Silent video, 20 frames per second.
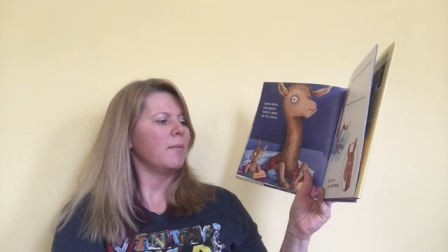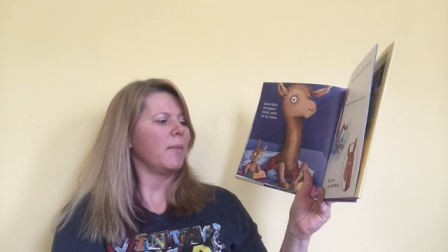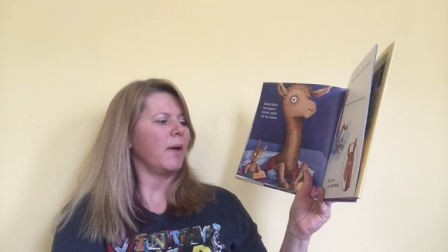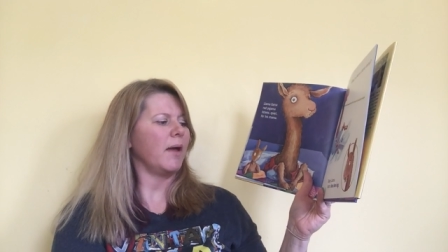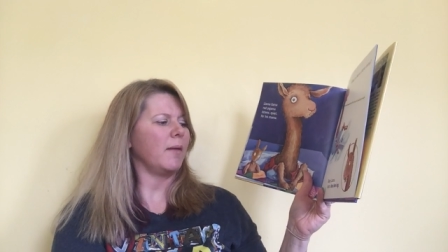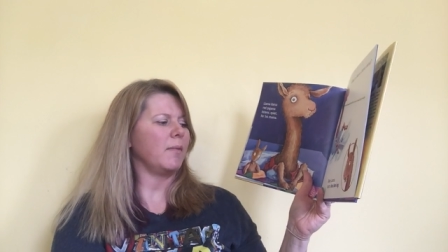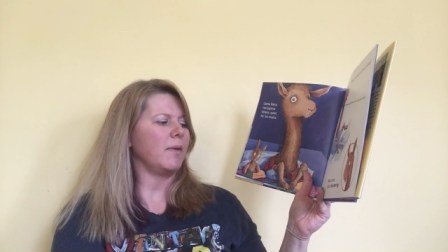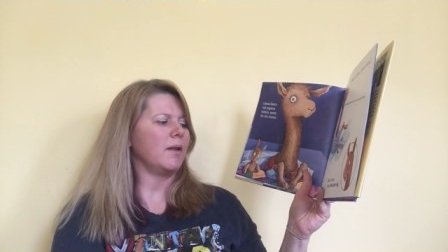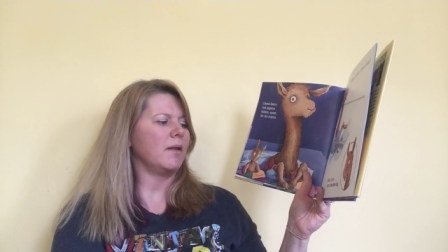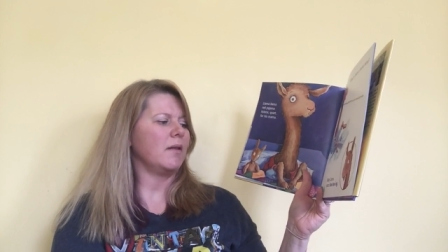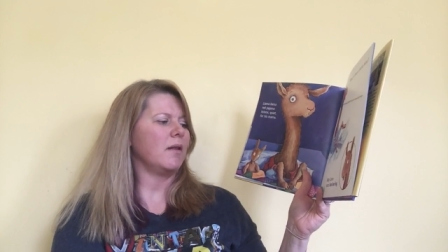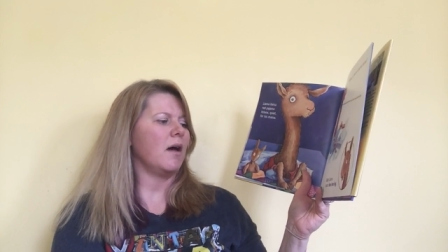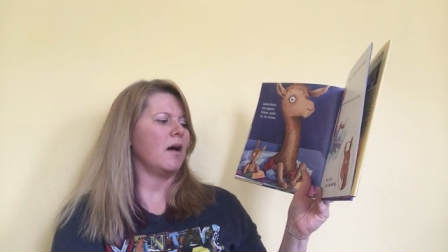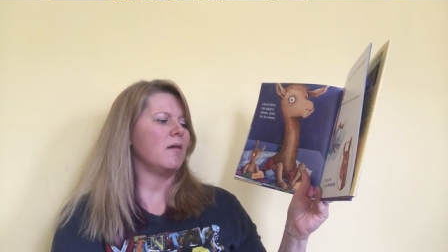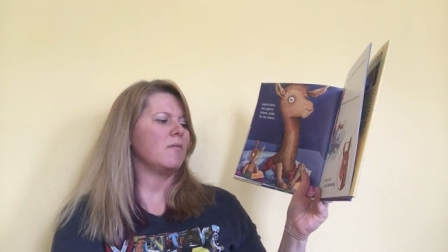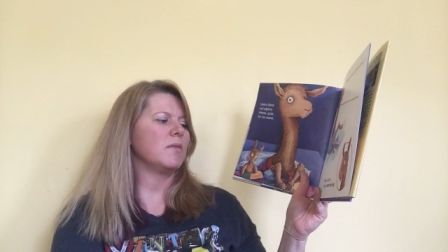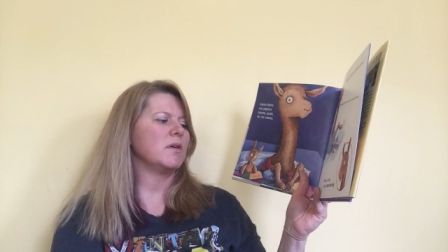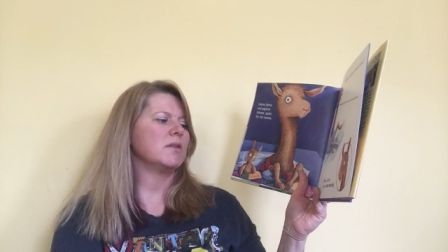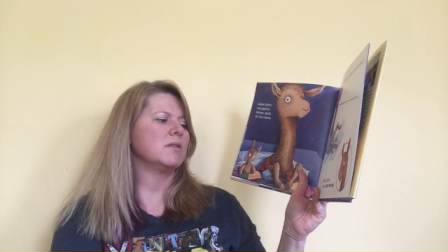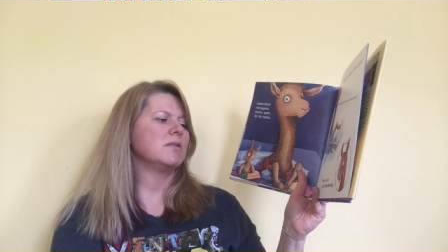Baby
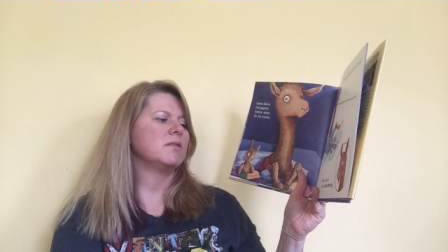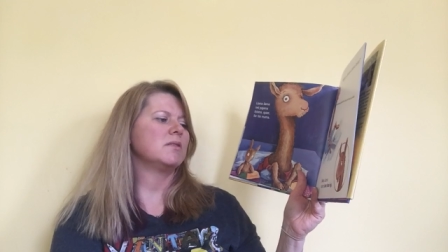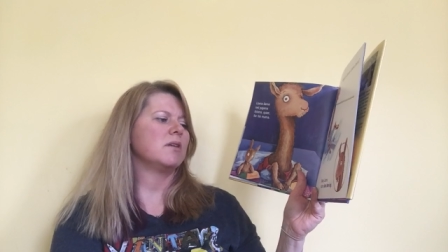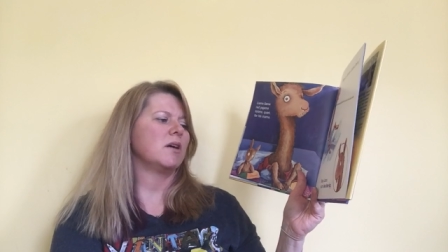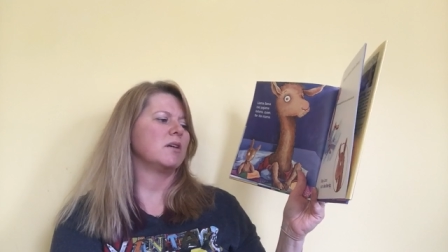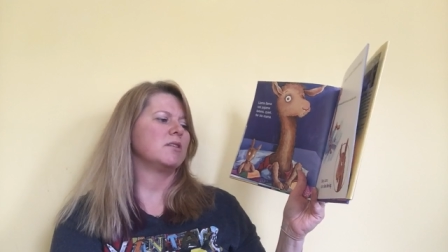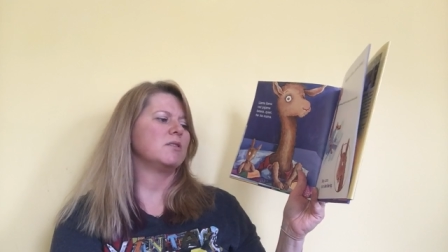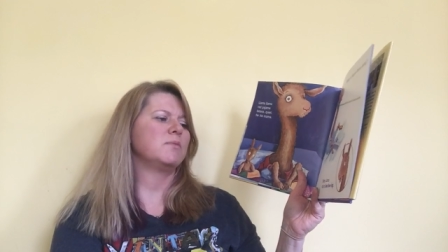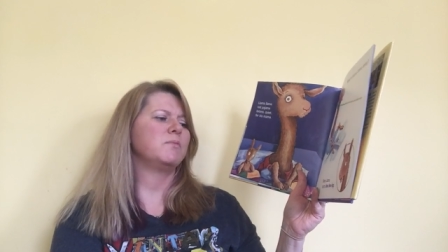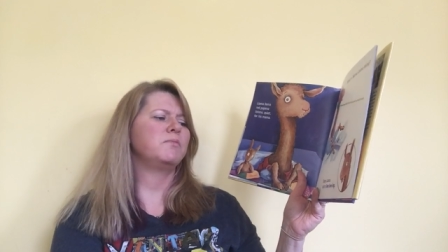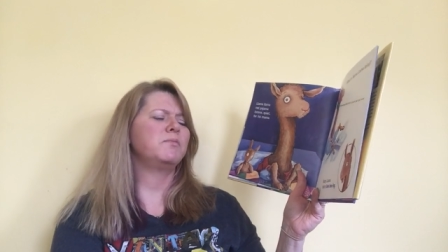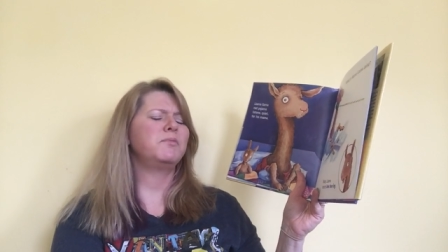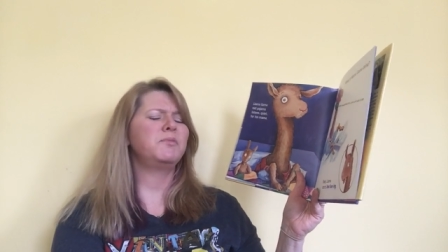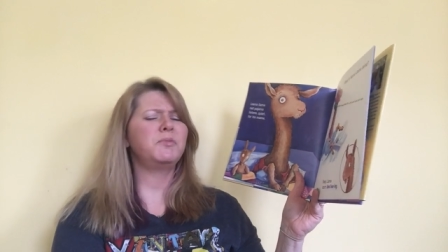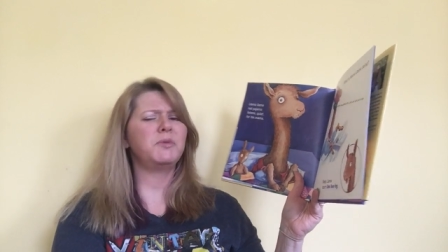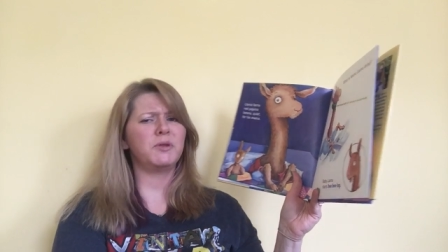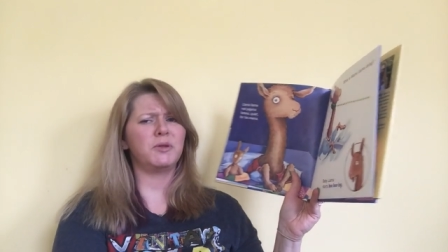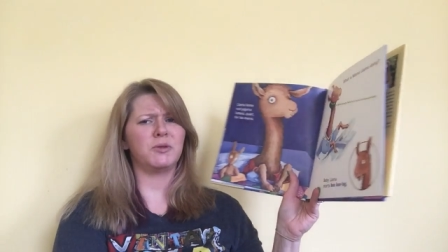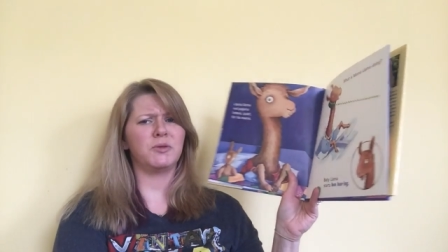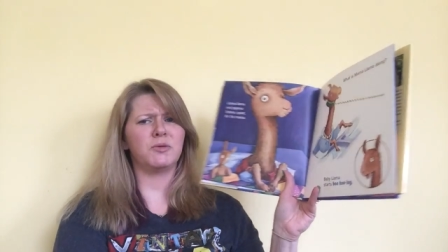llama starts
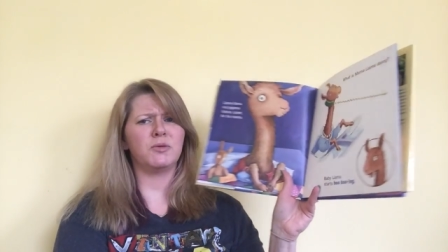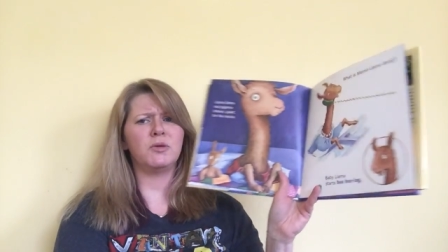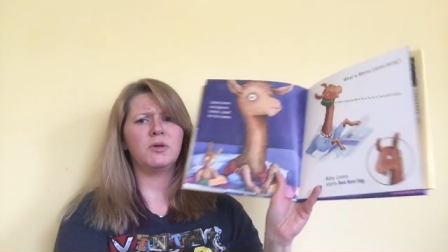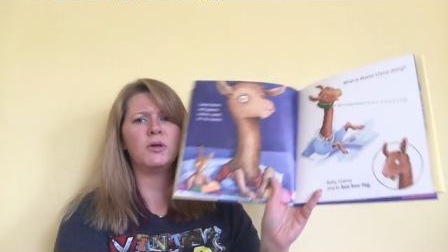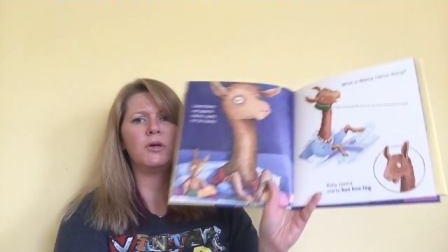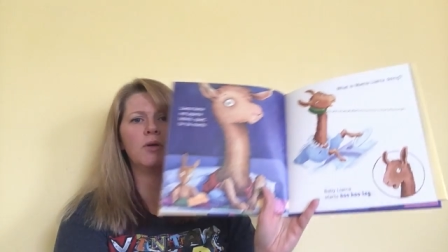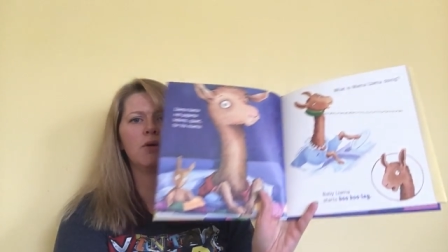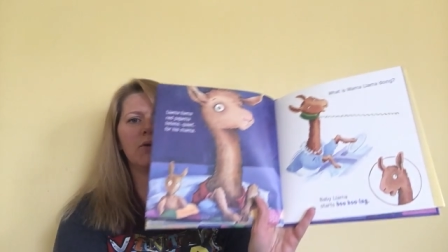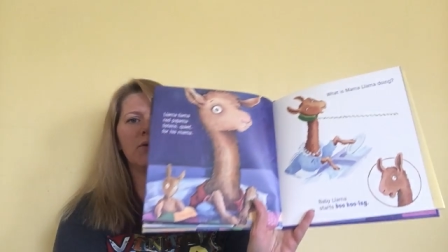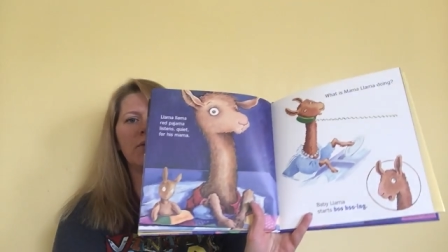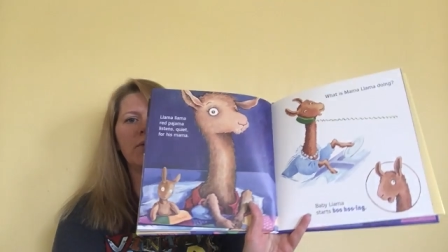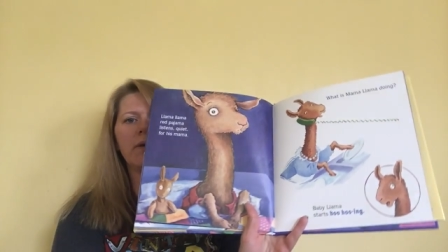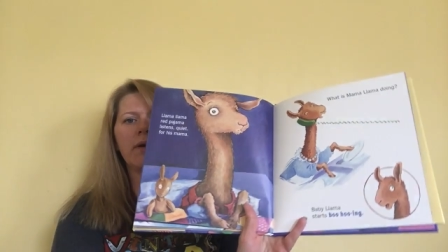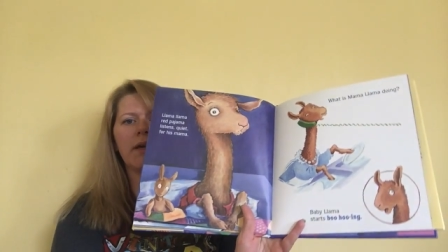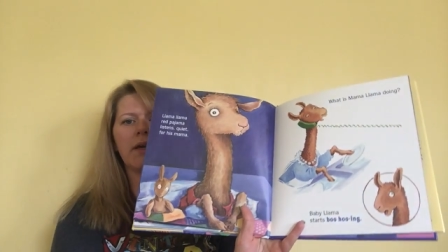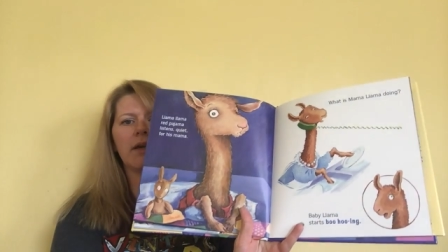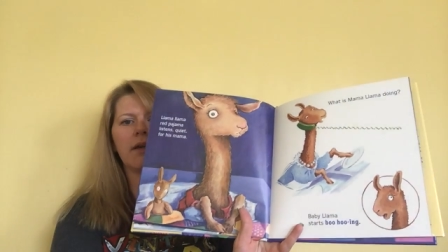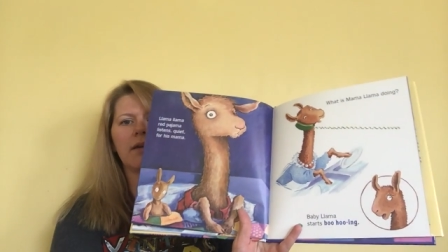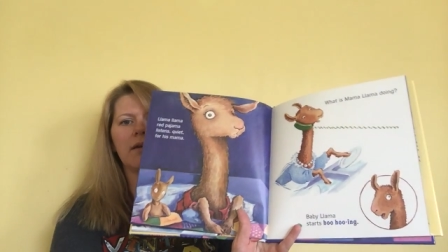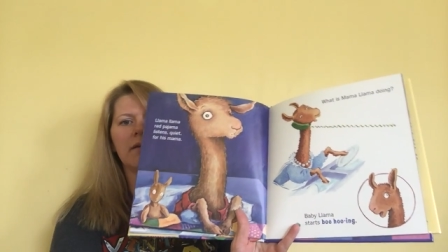
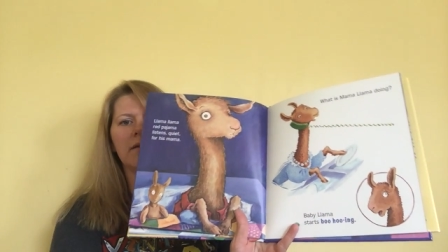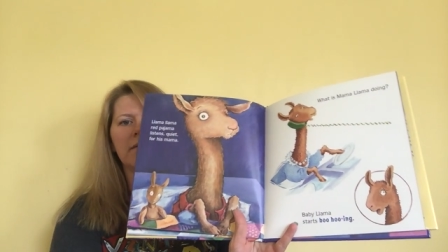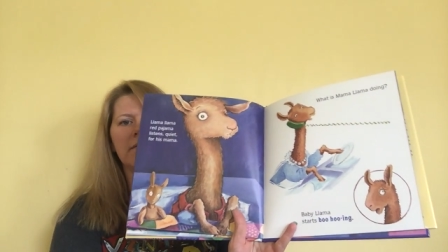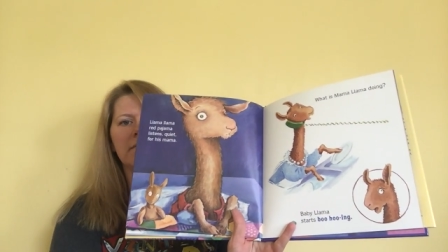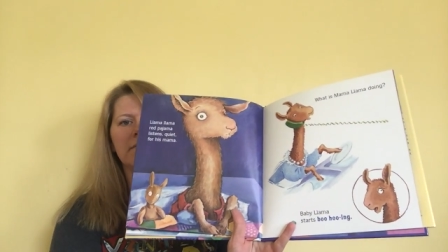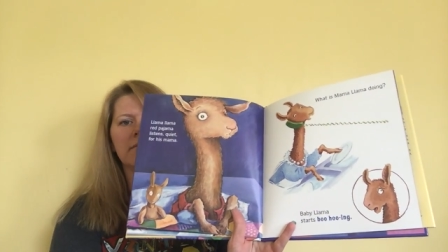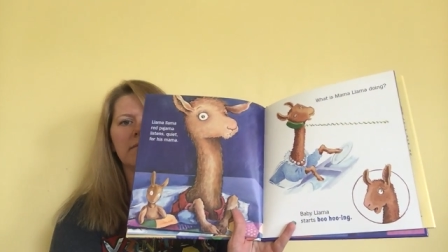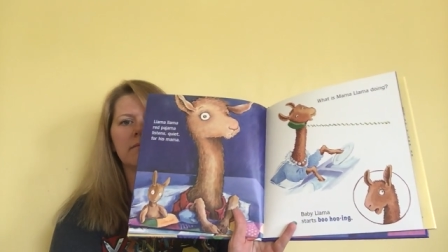boo-hooing.